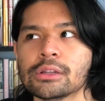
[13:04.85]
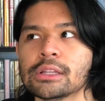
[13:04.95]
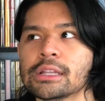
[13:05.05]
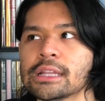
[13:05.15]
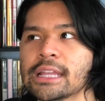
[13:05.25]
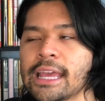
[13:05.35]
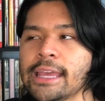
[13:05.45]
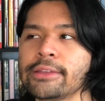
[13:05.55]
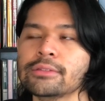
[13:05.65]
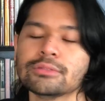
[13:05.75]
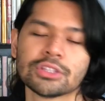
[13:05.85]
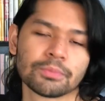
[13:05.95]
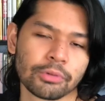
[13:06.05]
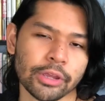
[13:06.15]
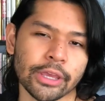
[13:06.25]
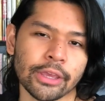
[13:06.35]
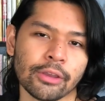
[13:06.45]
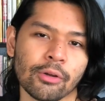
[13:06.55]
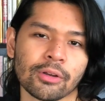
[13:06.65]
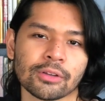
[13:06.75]
late spring
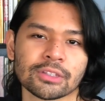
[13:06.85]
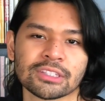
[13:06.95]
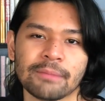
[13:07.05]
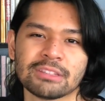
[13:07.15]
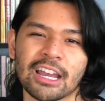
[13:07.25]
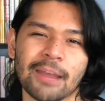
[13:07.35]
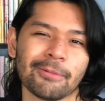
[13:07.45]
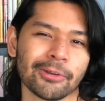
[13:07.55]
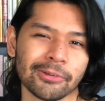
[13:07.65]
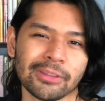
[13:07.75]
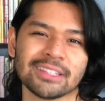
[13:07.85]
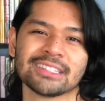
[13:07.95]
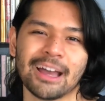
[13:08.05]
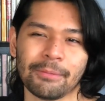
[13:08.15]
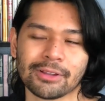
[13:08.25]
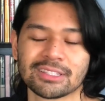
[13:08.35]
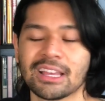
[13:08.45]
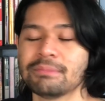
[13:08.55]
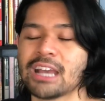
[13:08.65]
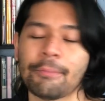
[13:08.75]
or sometime early summer,
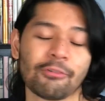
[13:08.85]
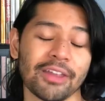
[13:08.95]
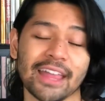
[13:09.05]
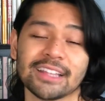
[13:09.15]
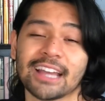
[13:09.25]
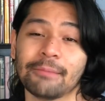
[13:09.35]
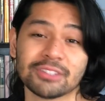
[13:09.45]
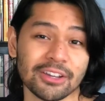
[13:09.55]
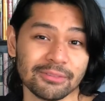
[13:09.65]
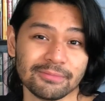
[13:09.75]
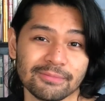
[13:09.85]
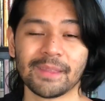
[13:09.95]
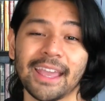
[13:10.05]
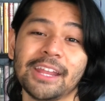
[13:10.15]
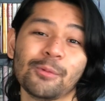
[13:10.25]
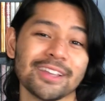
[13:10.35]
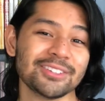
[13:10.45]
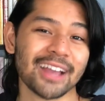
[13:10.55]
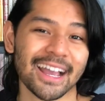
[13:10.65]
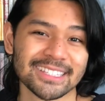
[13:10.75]
sometime around that time zone. Anyways, you
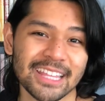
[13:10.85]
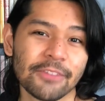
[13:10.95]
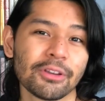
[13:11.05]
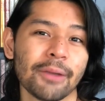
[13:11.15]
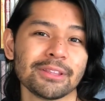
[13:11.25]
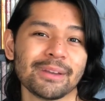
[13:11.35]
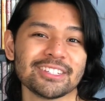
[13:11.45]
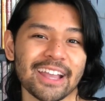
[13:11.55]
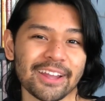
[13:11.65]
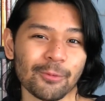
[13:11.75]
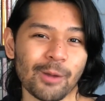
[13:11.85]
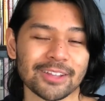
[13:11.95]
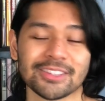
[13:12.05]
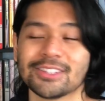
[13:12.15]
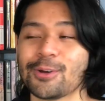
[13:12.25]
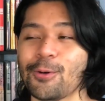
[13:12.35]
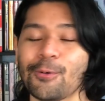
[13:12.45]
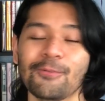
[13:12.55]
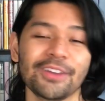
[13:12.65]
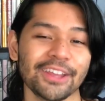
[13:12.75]
guys, thank you for coming to my channel and watching this
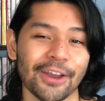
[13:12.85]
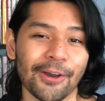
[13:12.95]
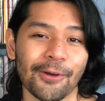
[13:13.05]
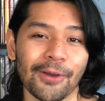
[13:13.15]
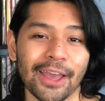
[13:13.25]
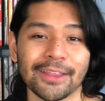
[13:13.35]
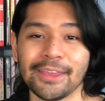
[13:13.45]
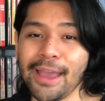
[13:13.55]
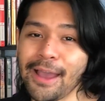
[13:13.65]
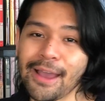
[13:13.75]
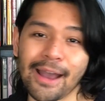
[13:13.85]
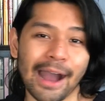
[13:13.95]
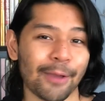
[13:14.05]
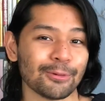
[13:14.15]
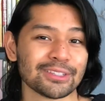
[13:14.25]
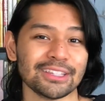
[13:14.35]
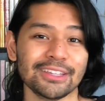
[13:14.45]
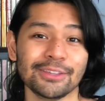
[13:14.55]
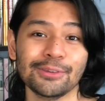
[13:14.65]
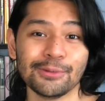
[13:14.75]
whole video, and yeah, I will see
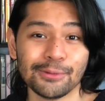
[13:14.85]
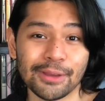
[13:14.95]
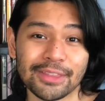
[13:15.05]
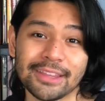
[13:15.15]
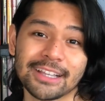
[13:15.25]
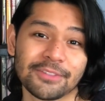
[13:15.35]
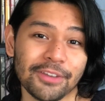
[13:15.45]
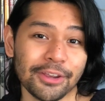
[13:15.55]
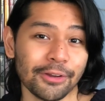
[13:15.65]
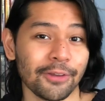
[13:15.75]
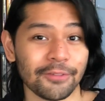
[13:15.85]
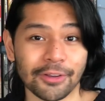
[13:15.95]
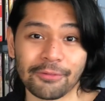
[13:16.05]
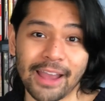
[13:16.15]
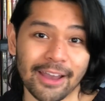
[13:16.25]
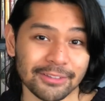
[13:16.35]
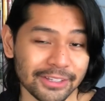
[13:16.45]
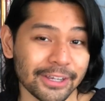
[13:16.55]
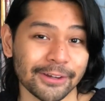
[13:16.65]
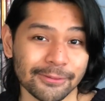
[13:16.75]
you in the next video if you're around, you
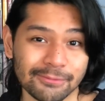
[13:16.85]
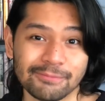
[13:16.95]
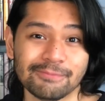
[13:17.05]
know?